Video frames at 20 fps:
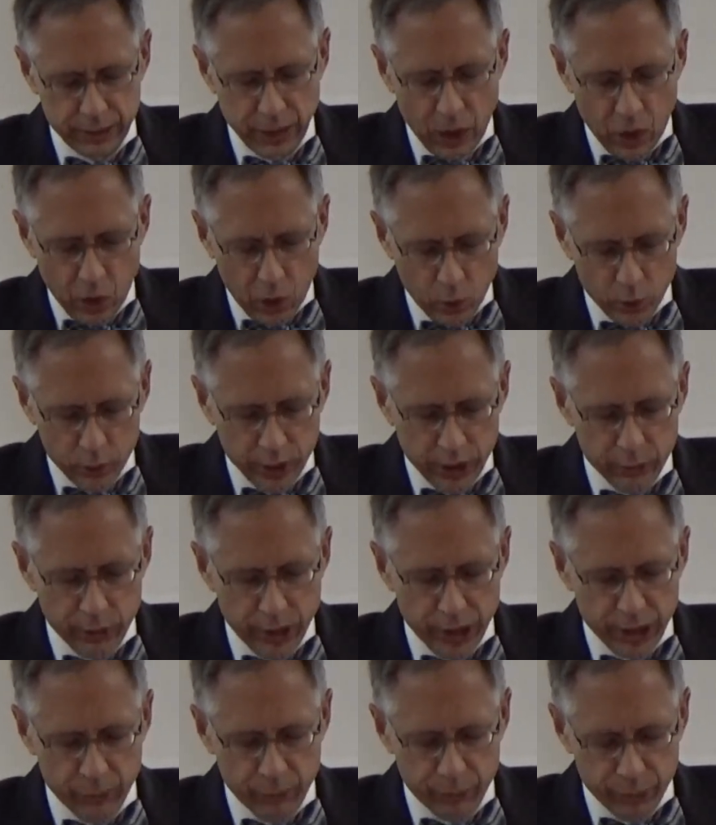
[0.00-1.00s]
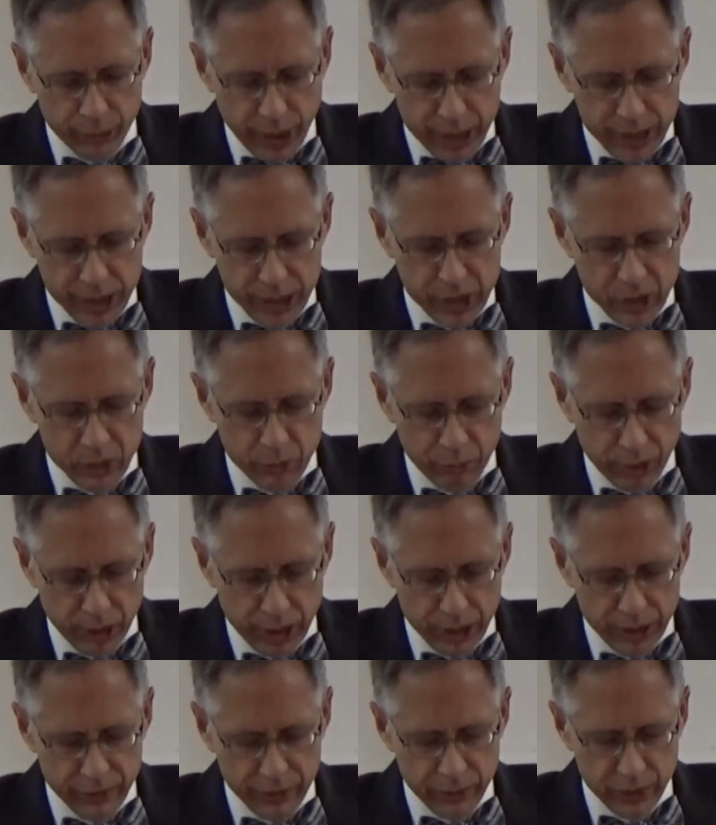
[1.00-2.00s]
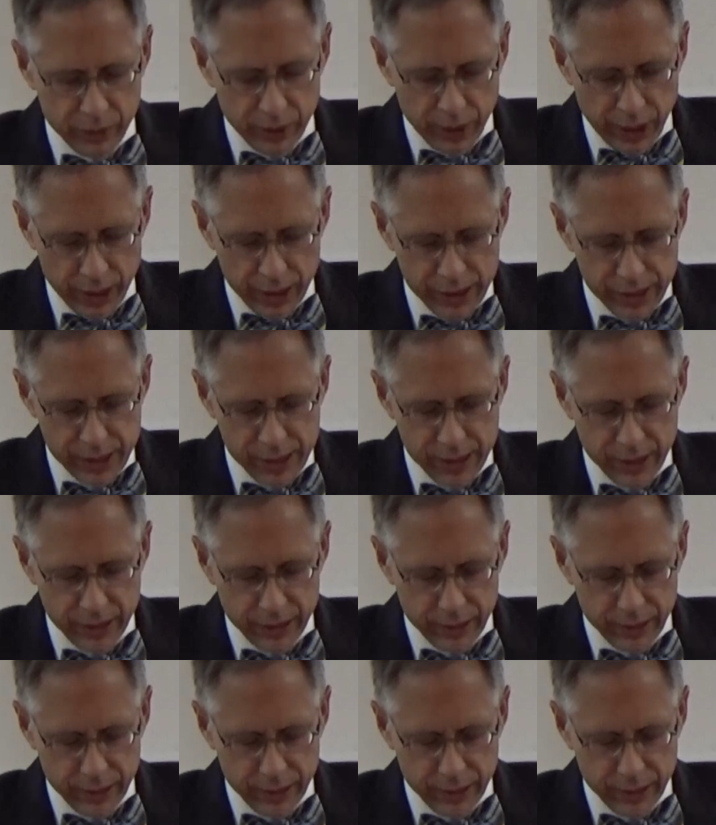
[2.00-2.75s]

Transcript: only by the precious blood of Christ.